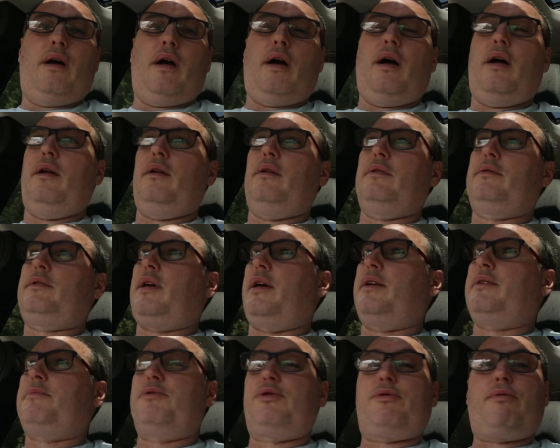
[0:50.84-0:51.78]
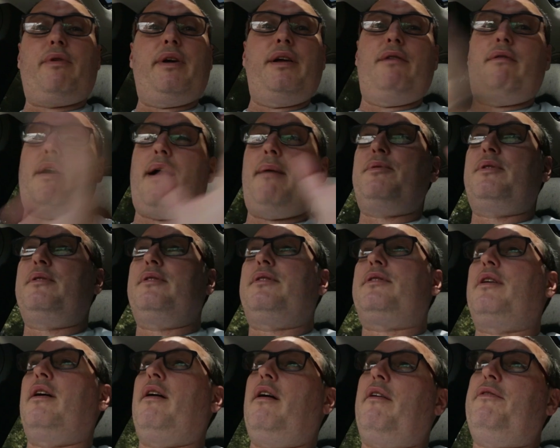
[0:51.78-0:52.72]
I'll take some screen grabs and
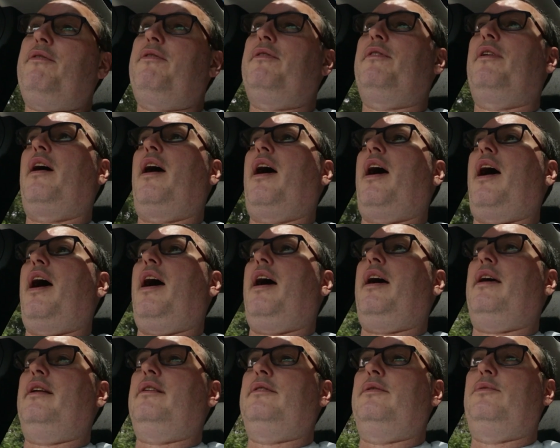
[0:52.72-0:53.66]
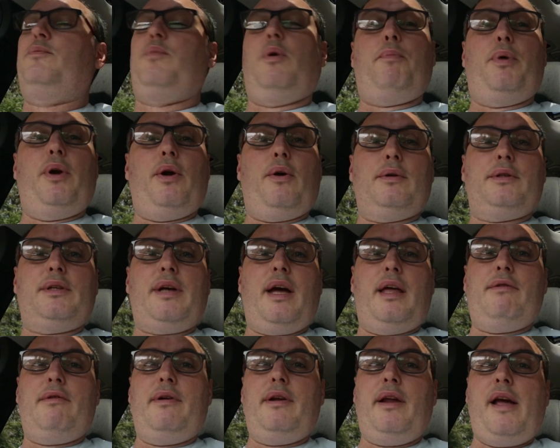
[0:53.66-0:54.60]
stuff, and we'll put it all
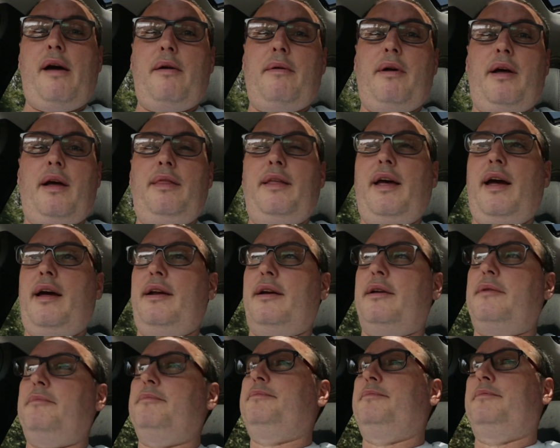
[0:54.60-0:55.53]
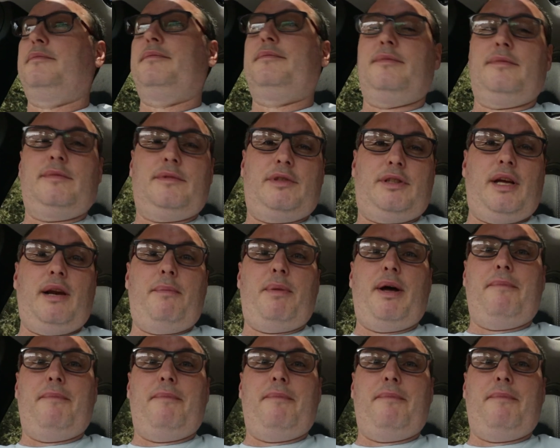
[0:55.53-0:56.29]
together in the edit. See you in a